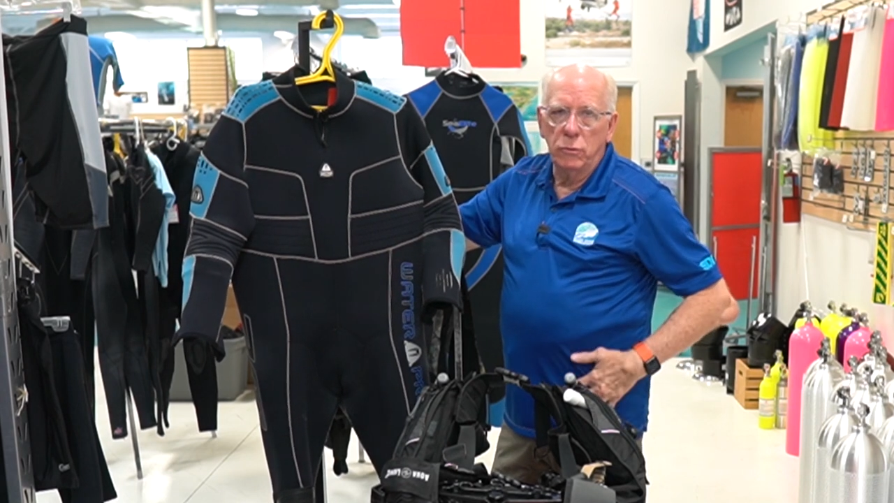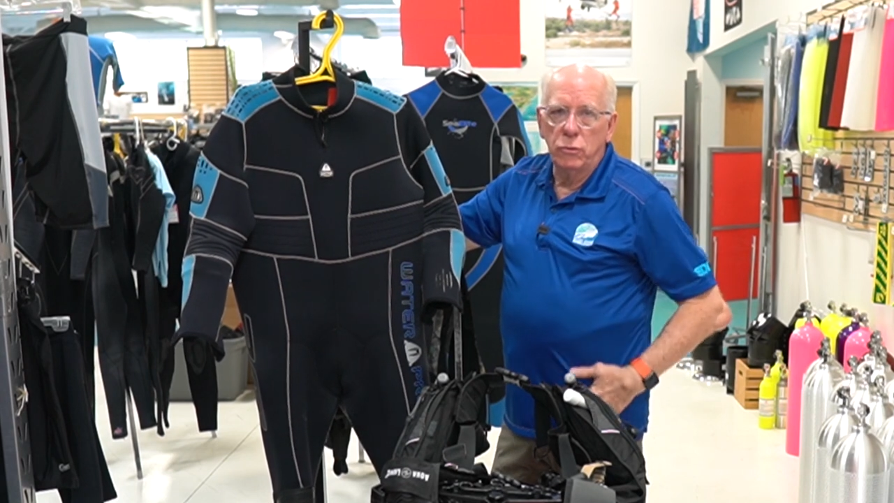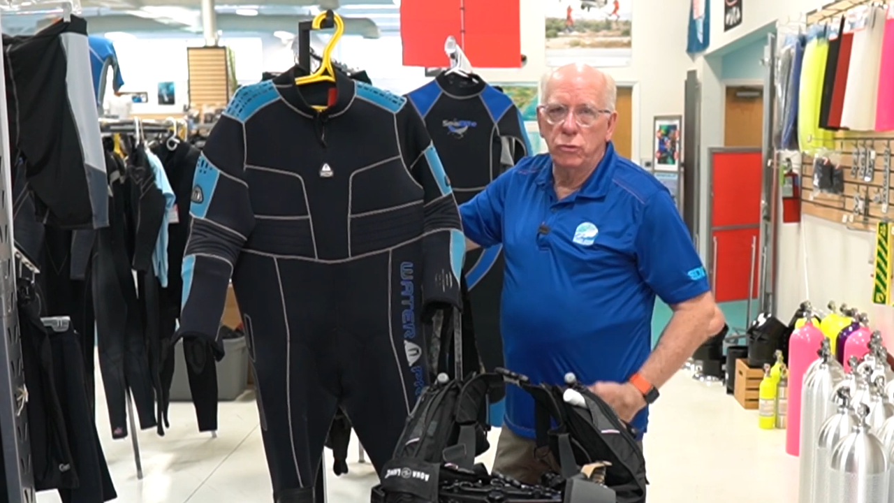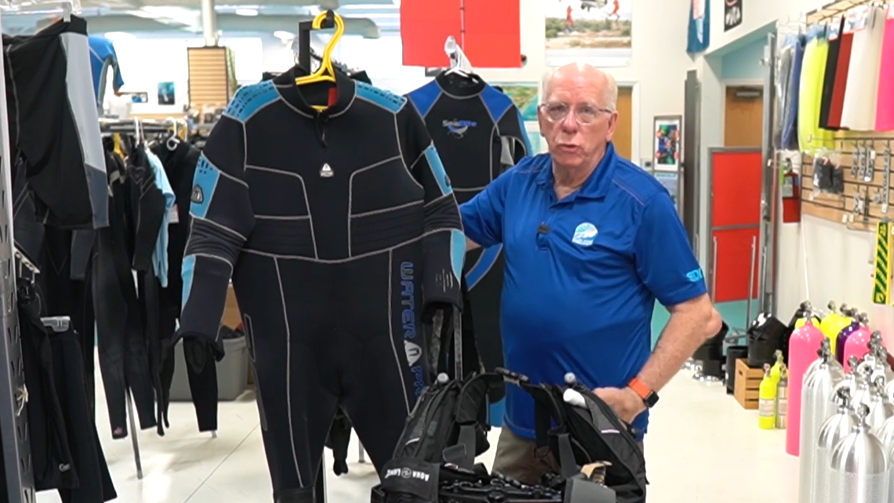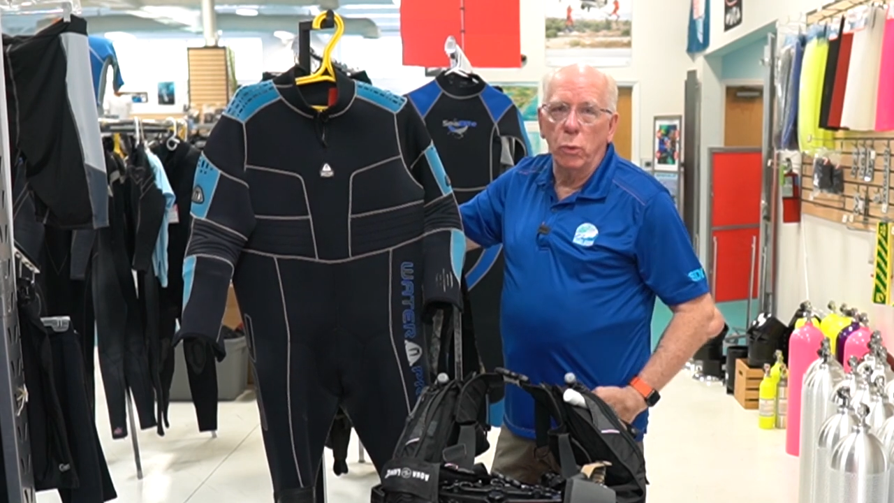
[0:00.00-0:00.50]

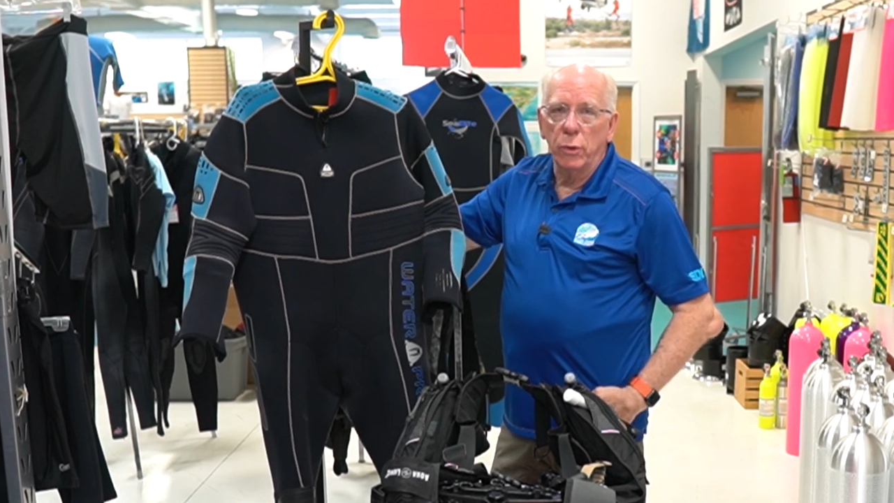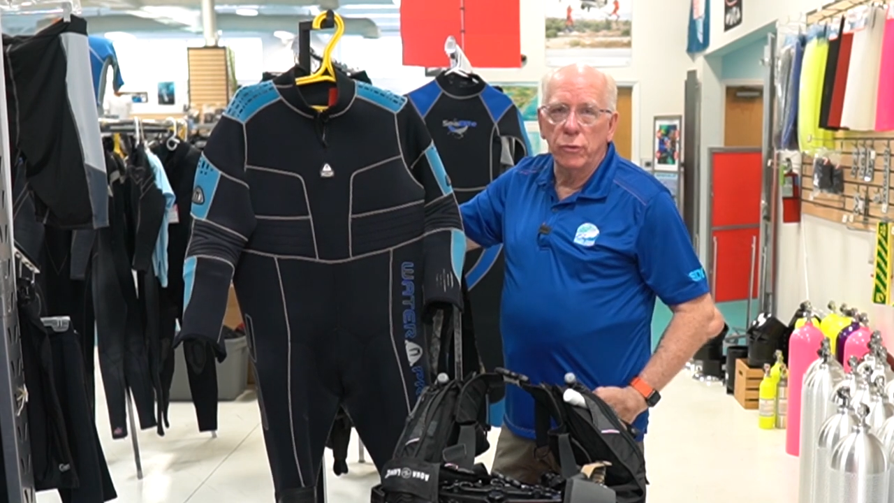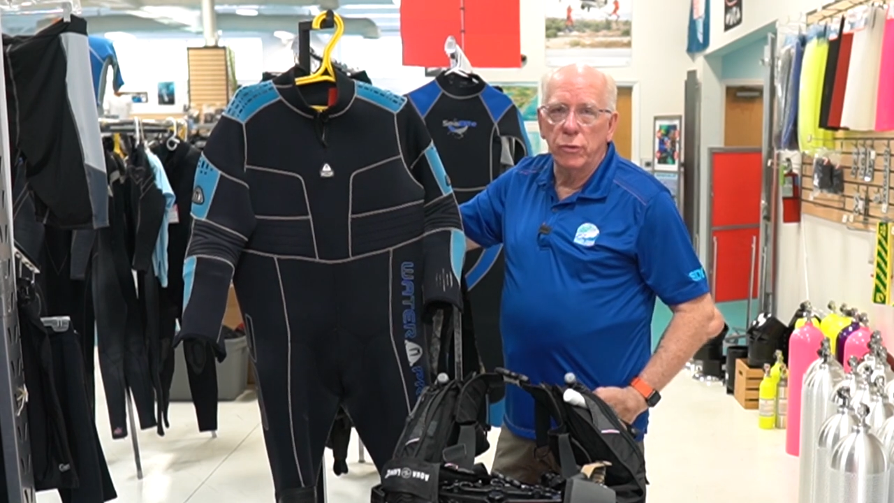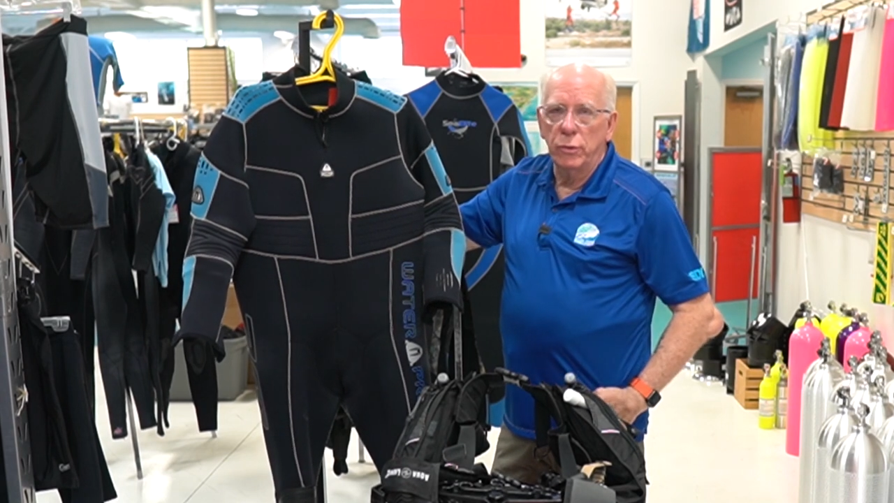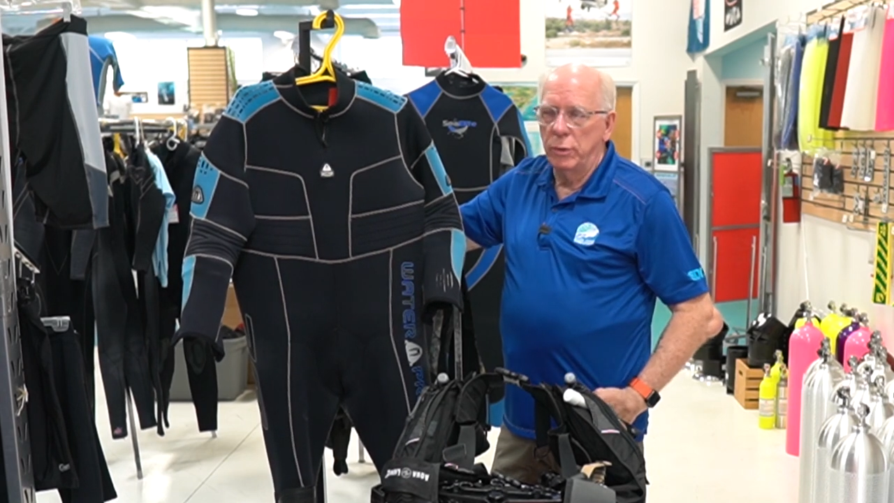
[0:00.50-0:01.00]

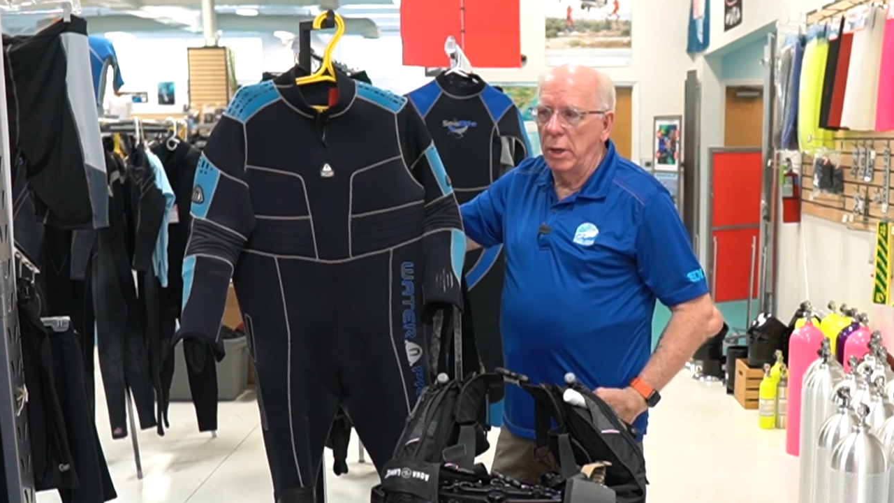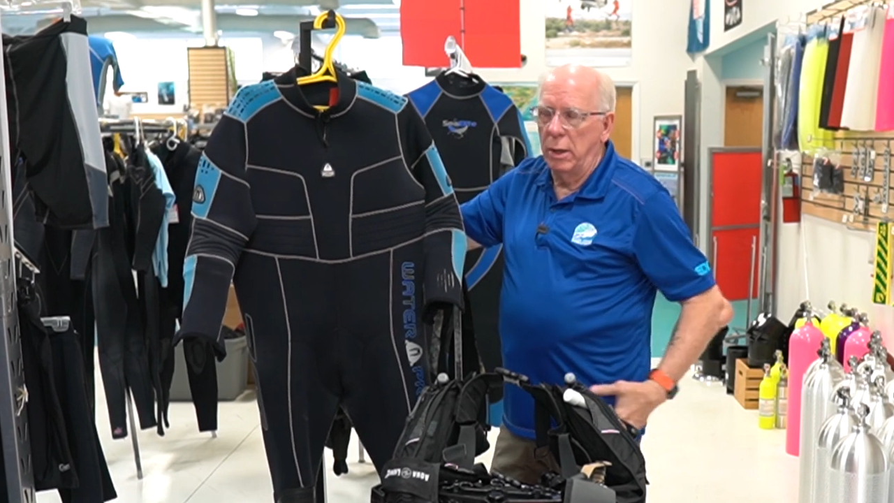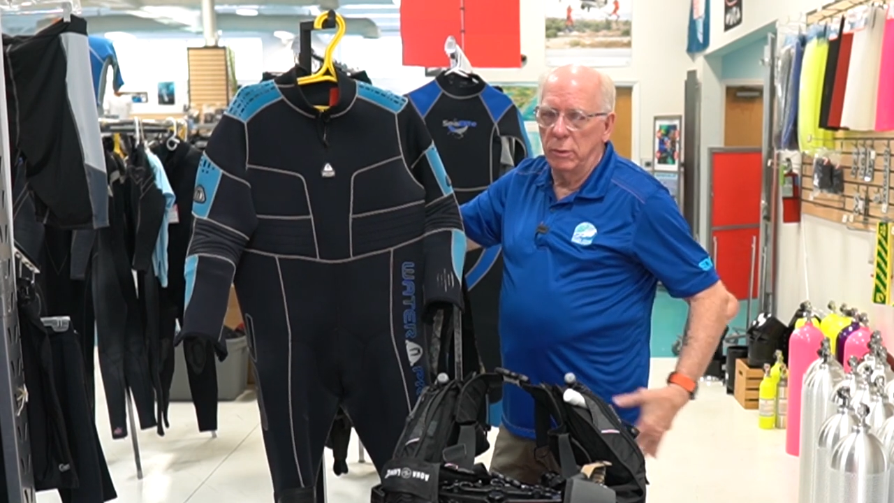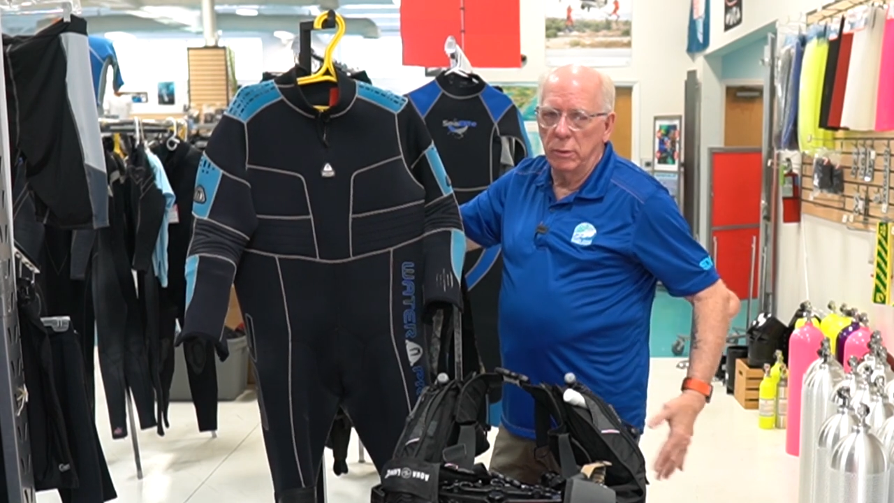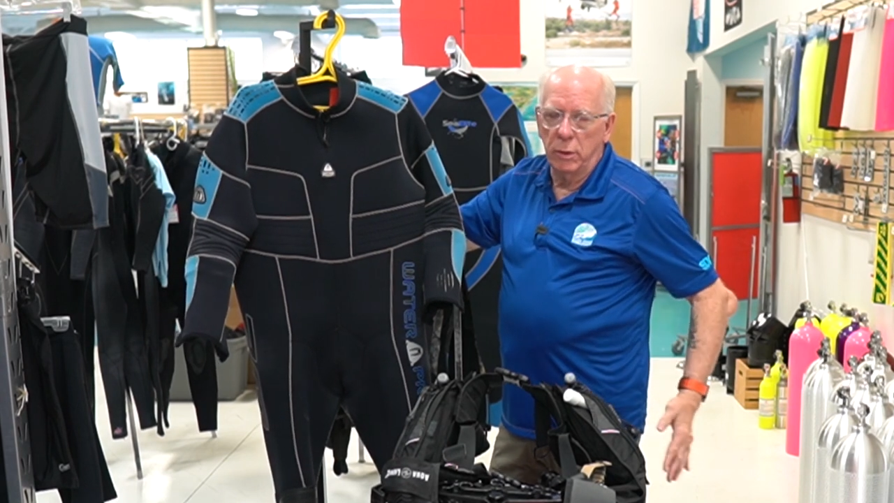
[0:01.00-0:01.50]
shorts,
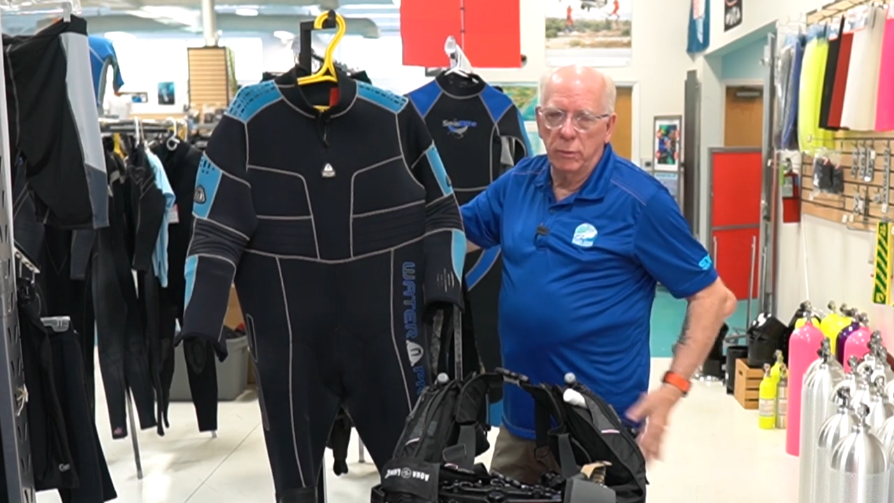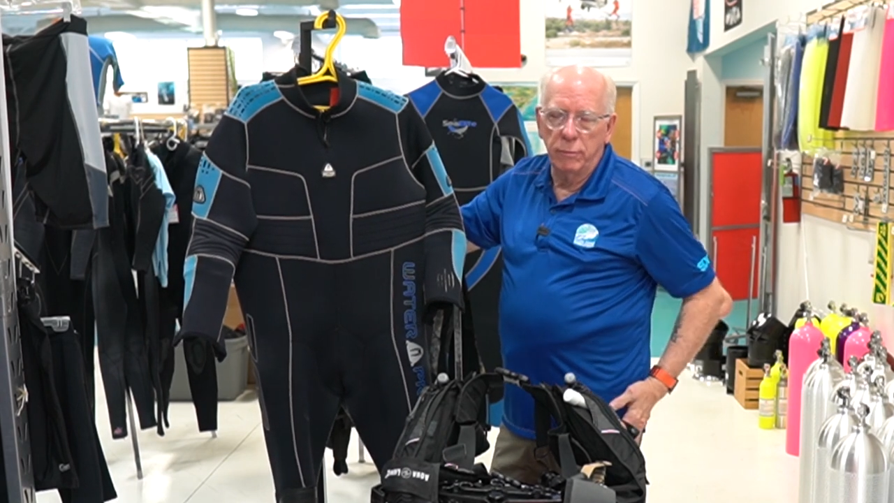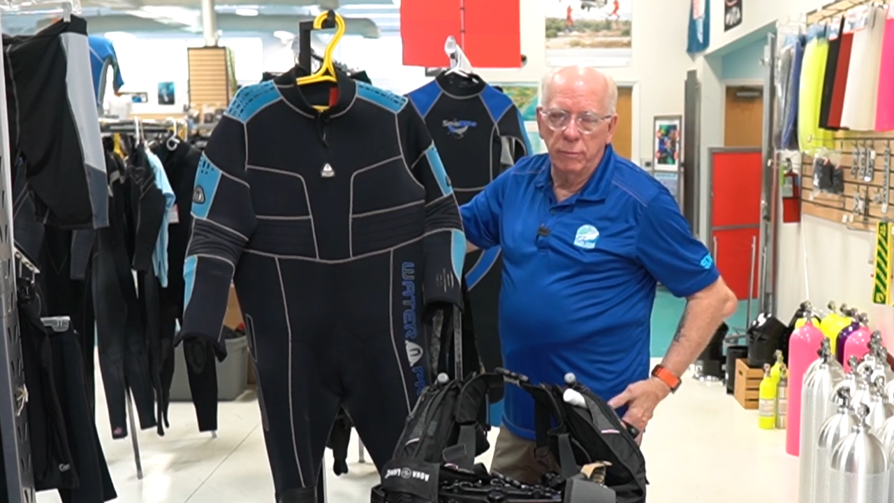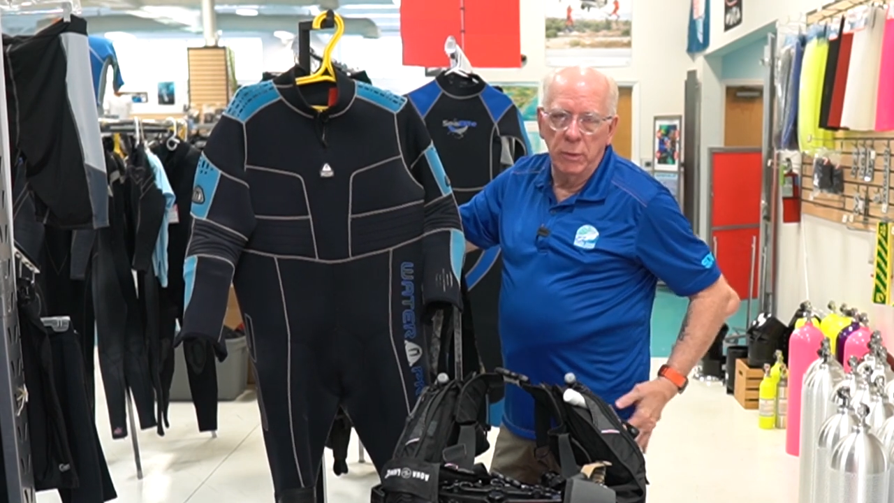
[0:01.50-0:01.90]
not the